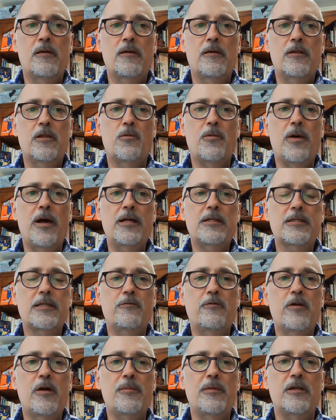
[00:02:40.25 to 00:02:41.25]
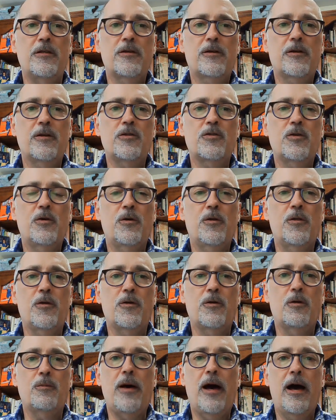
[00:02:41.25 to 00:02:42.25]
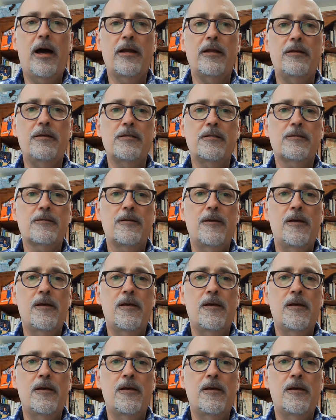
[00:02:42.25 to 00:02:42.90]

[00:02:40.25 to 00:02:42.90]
the rights of women to control their own bodies?